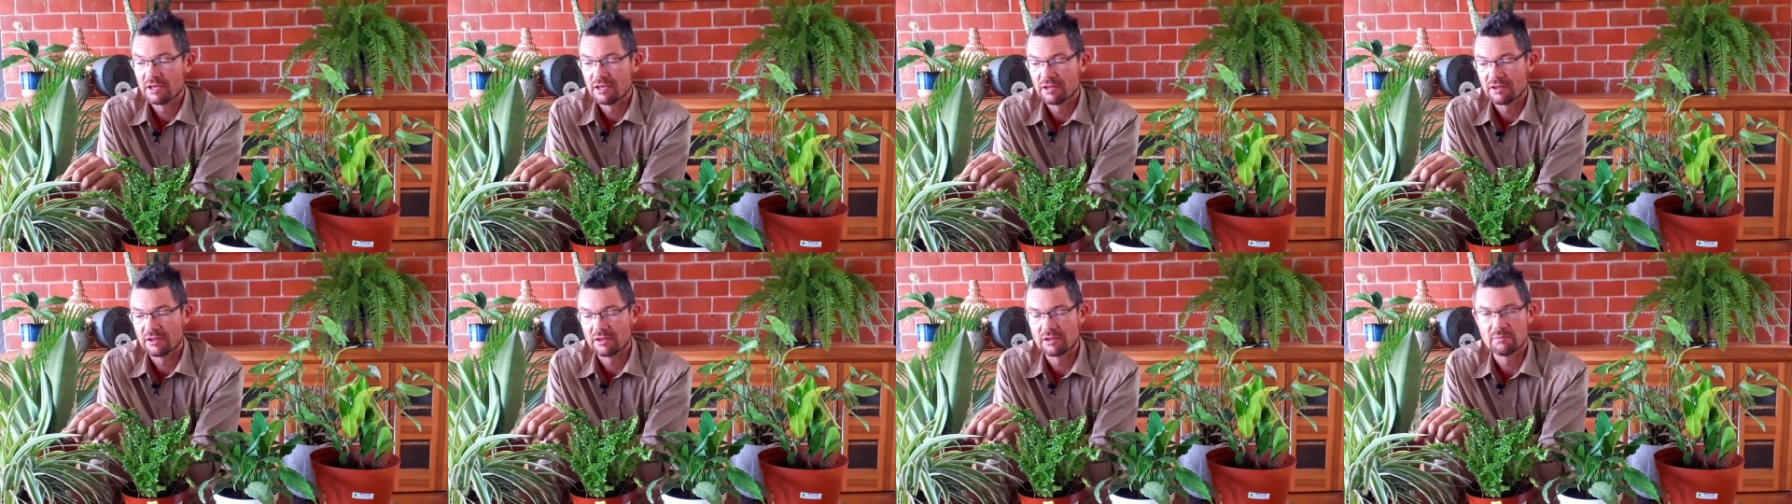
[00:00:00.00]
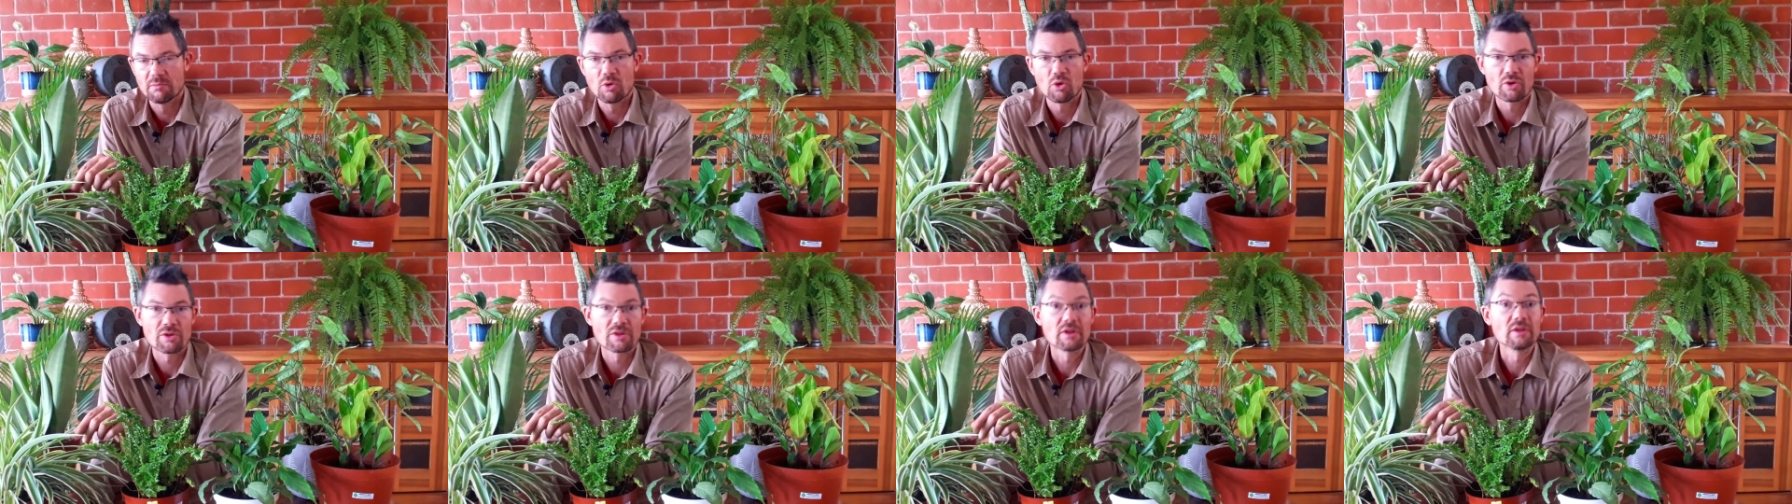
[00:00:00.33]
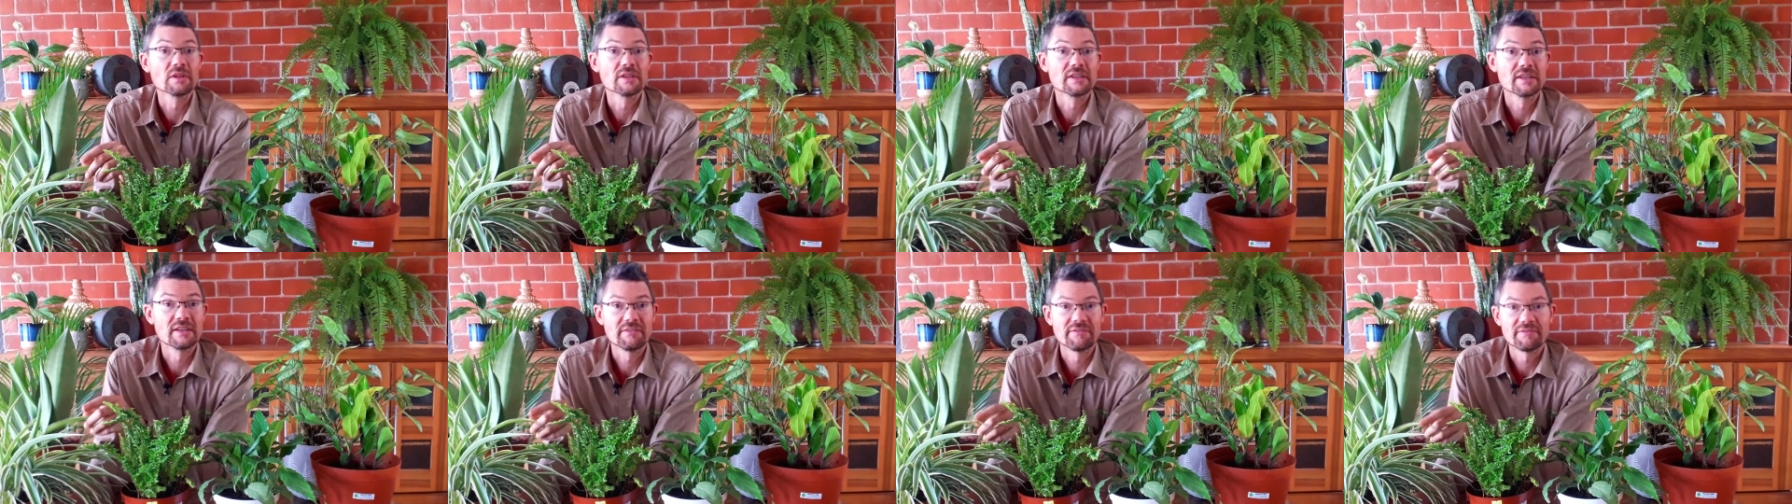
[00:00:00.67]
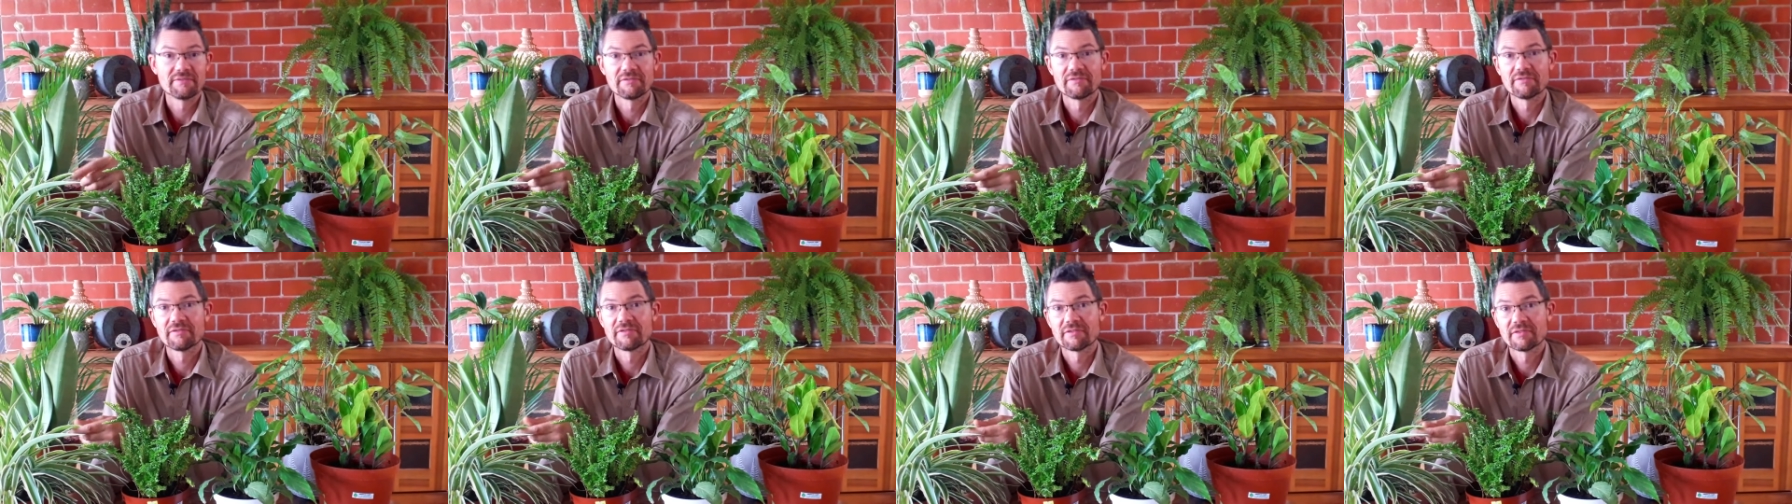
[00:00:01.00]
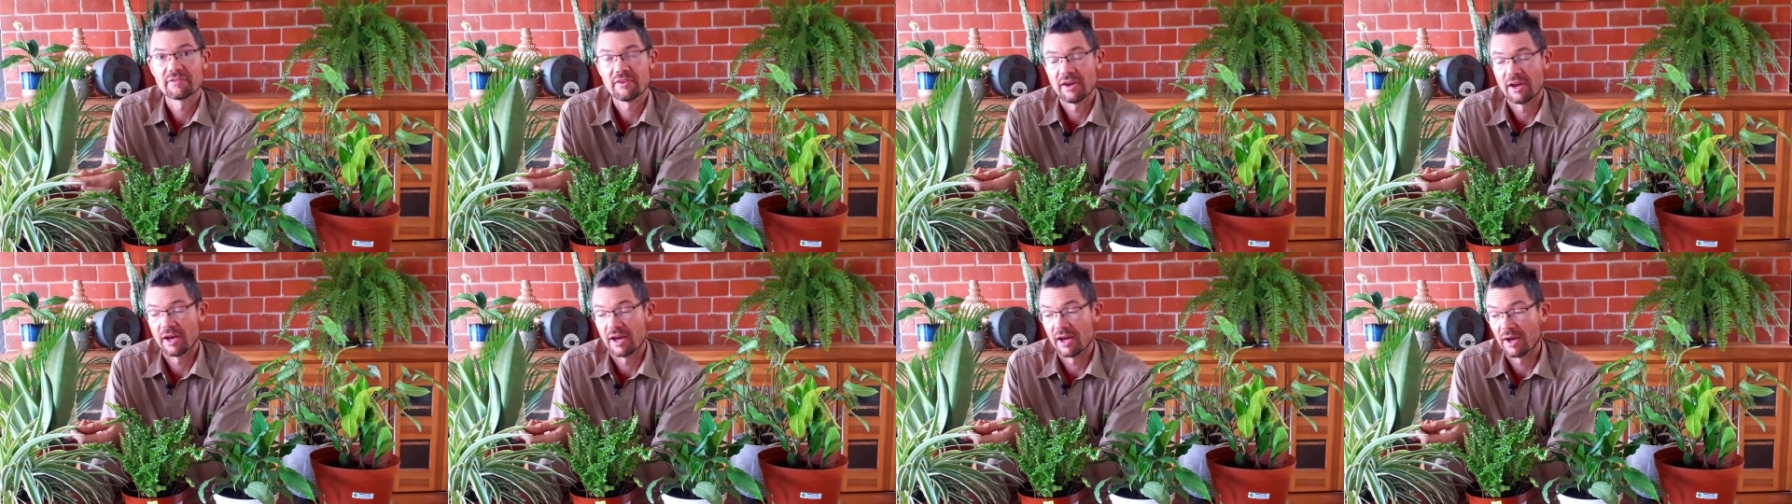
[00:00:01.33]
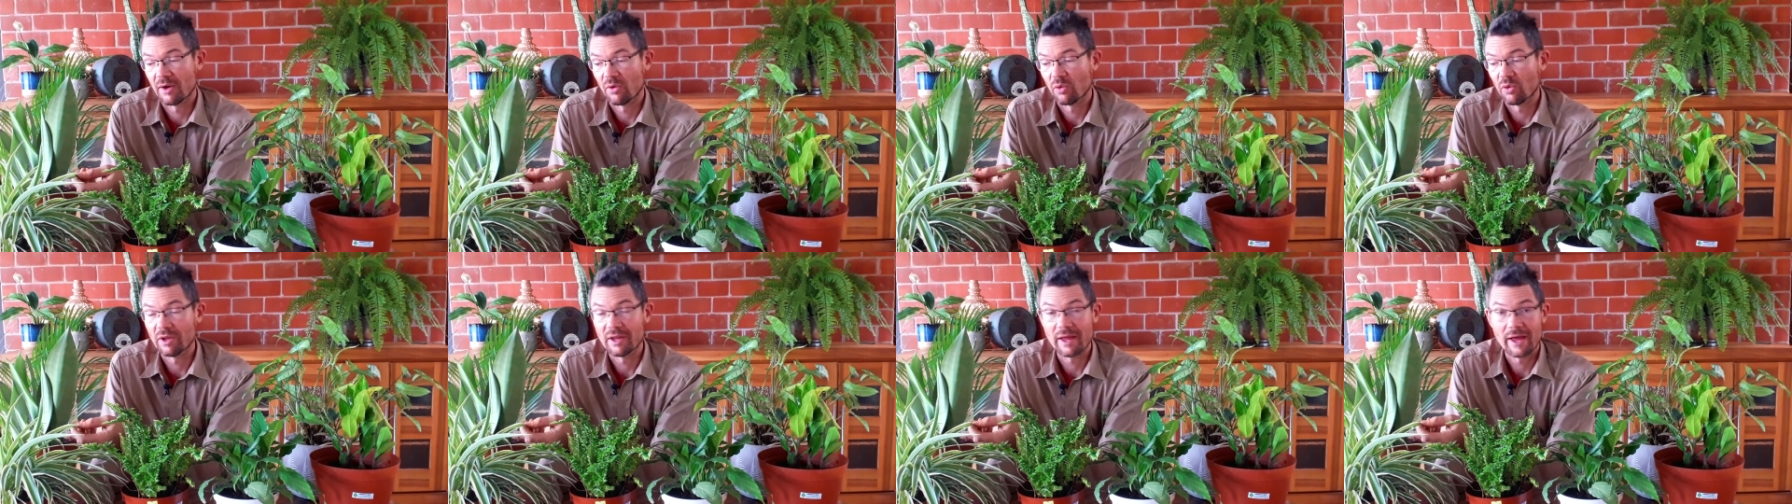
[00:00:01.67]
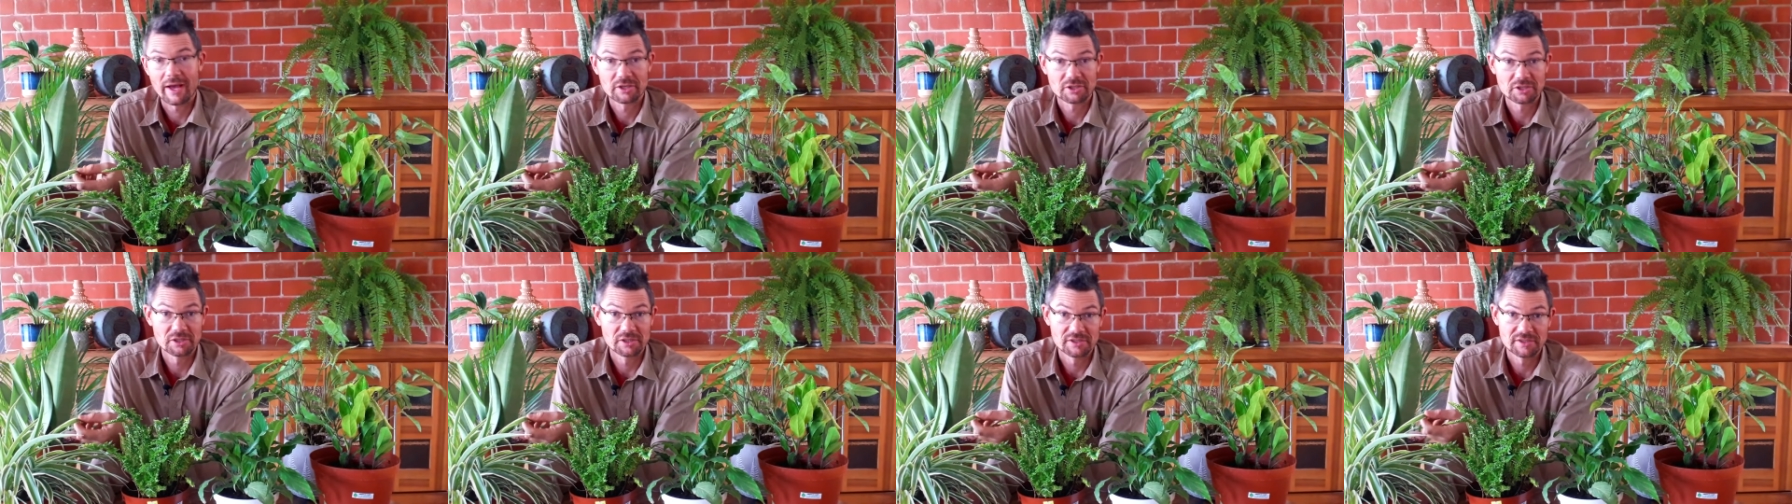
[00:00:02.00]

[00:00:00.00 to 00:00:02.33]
the more the leaf will actually